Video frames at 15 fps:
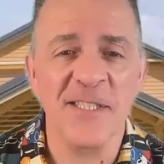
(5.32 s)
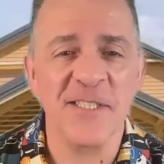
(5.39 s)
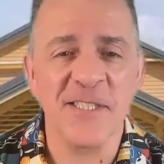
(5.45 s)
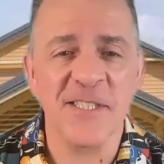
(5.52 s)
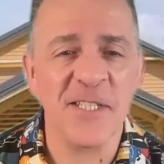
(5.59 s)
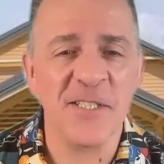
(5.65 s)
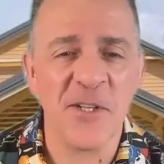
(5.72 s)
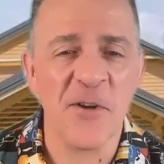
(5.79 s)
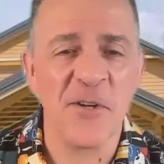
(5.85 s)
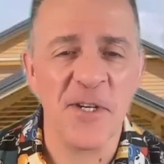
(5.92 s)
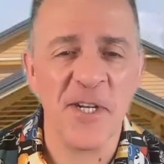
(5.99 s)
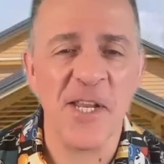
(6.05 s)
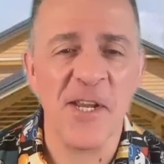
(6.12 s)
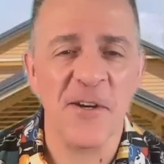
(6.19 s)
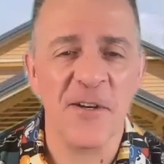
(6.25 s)
since I started
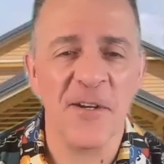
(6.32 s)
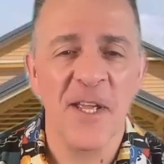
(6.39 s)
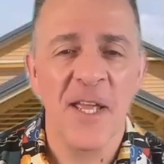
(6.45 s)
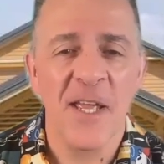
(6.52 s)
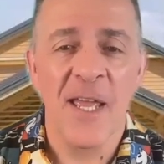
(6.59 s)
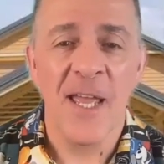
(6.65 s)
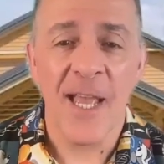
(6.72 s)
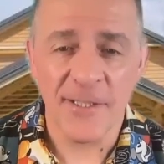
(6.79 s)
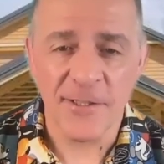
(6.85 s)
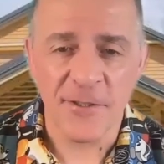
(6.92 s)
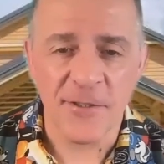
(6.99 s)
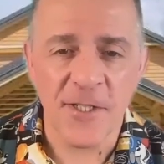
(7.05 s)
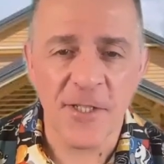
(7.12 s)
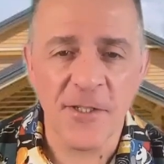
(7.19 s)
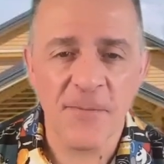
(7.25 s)
here as your
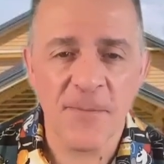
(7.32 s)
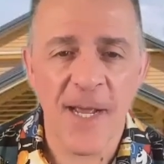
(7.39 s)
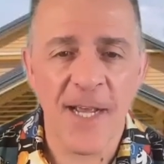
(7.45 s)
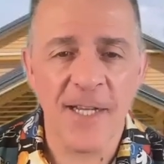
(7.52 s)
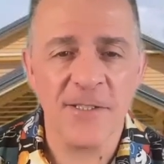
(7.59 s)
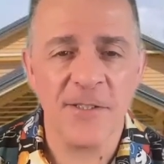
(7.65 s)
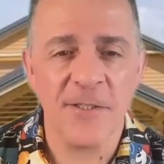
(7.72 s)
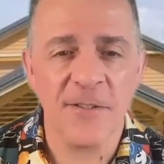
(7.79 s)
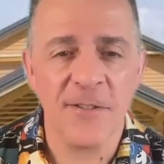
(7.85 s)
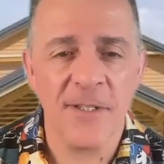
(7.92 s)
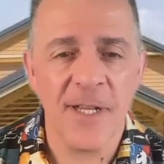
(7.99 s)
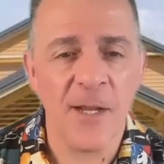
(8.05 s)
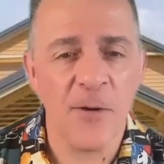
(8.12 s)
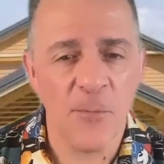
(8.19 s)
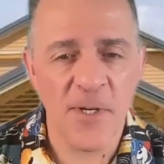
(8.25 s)
senior pastor
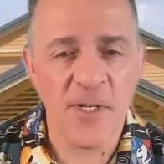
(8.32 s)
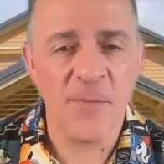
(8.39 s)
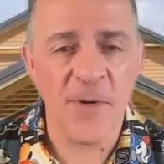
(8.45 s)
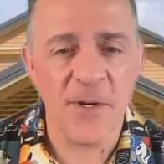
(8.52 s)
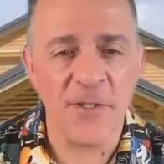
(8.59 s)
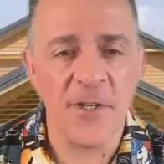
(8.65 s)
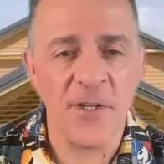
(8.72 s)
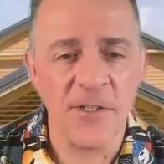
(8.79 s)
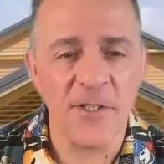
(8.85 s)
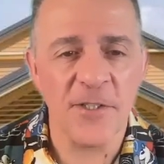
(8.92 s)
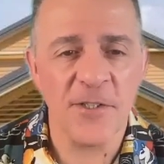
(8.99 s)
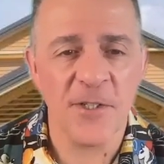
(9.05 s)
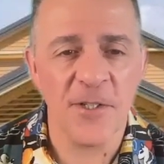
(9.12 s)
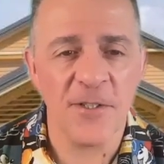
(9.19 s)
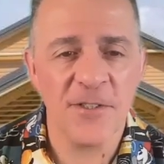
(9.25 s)
at Winterberry Union
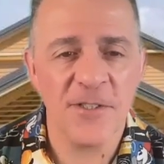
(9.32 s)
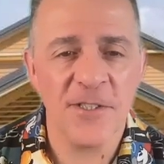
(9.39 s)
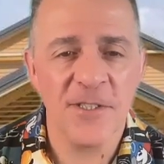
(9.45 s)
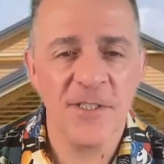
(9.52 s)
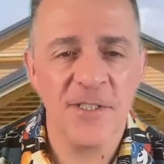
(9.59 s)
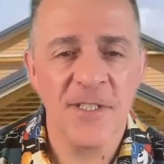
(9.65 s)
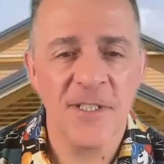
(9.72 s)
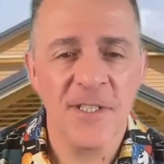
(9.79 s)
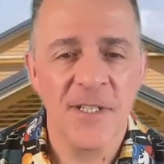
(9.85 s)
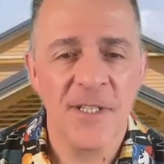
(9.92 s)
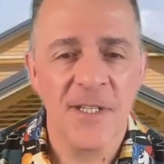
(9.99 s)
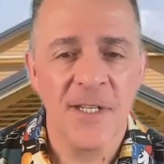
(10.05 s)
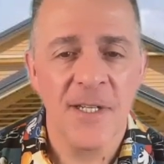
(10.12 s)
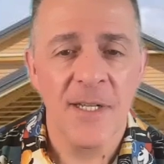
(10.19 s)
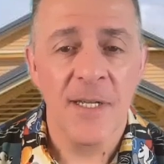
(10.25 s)
Church.
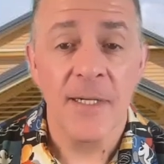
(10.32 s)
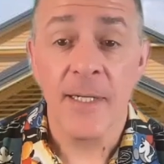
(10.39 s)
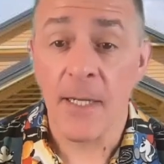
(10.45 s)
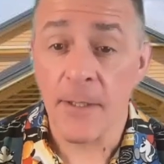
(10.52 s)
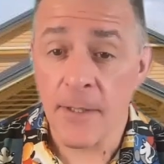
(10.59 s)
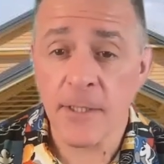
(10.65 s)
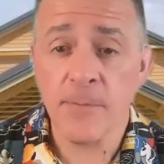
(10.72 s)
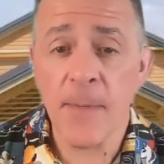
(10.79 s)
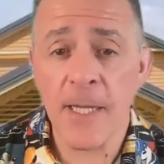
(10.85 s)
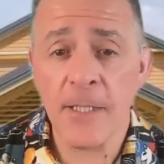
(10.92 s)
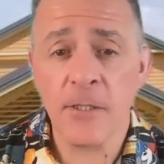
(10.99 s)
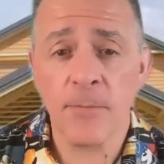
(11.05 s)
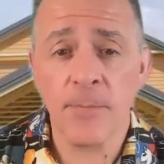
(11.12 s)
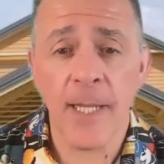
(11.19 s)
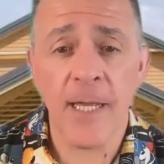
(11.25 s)
Now, this
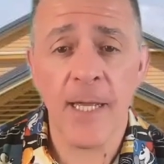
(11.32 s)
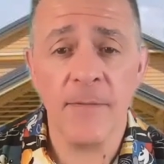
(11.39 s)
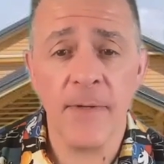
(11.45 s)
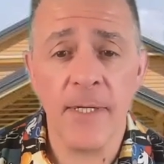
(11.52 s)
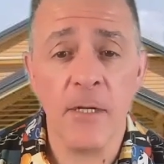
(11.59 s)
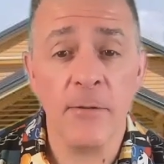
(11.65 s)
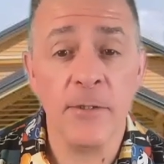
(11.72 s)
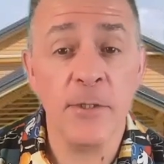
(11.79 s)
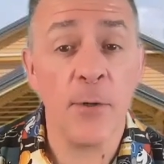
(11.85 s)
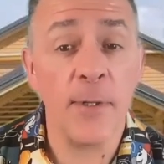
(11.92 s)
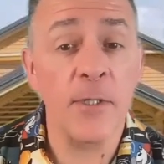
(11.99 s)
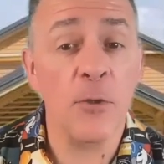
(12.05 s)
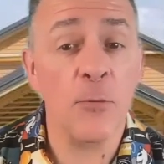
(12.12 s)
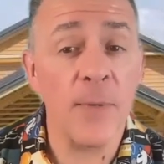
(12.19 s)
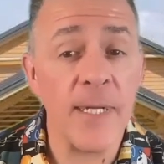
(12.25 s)
master plan video is
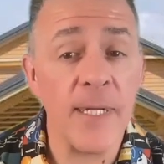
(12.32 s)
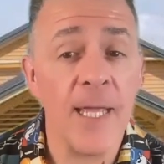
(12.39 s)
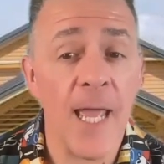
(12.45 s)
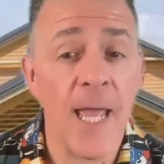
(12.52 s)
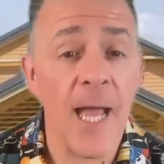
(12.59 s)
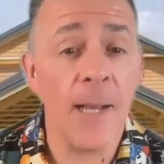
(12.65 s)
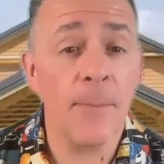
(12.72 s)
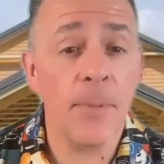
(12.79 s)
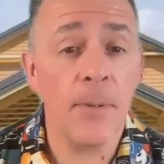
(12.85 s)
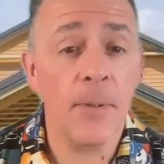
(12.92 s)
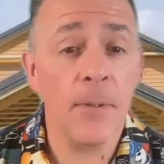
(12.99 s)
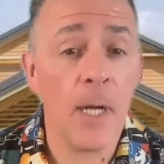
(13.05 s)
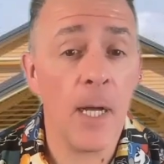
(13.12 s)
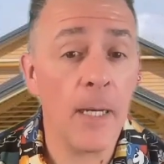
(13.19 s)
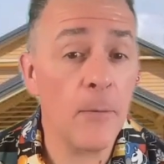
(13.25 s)
going to recap
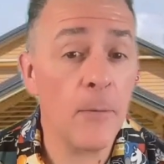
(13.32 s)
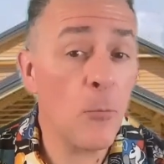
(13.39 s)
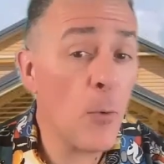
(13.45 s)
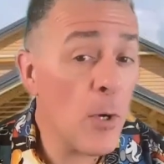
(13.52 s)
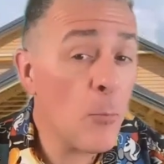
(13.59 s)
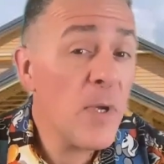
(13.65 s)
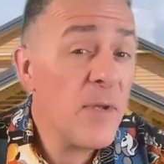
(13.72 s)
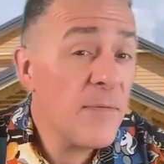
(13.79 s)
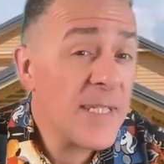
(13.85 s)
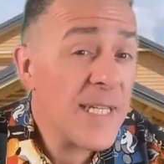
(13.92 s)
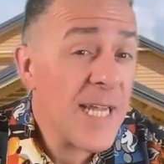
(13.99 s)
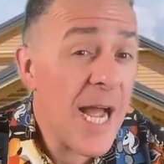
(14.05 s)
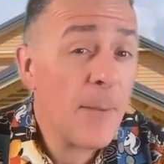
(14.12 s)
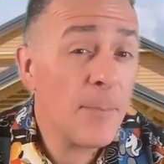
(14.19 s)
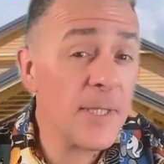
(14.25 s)
what we've
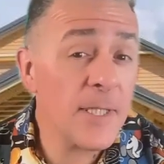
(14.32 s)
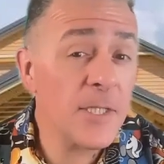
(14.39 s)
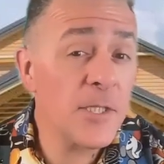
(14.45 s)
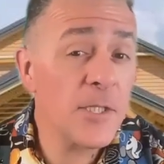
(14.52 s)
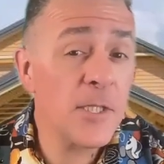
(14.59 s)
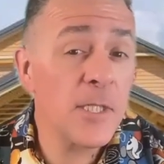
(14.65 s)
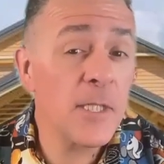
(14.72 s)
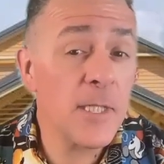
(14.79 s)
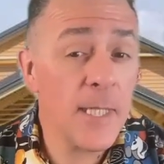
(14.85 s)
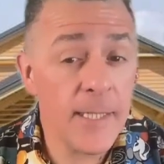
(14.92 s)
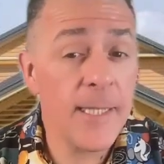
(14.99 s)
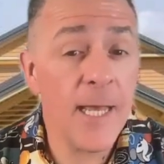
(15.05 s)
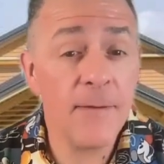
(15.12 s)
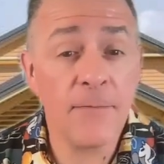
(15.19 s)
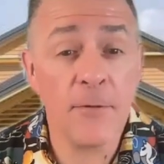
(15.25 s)
accomplished in
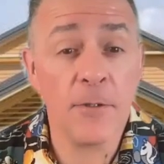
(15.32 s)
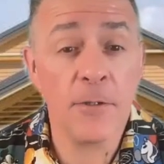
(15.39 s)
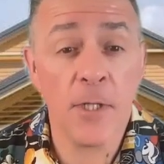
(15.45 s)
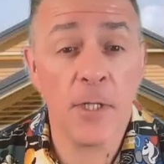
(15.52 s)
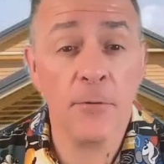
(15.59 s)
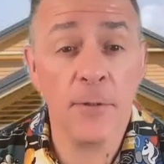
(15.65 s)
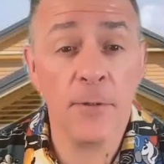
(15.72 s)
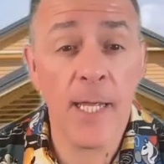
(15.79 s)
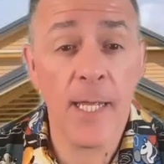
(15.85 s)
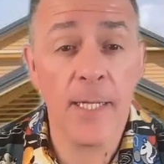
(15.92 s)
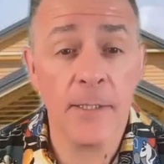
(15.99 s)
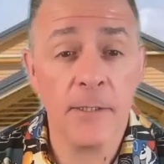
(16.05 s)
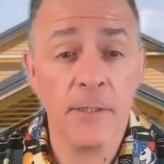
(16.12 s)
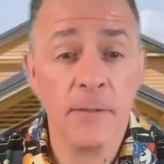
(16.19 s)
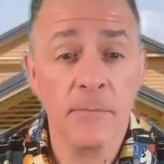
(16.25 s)
that first 100
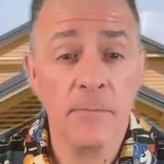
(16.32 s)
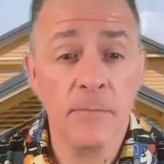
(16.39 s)
days.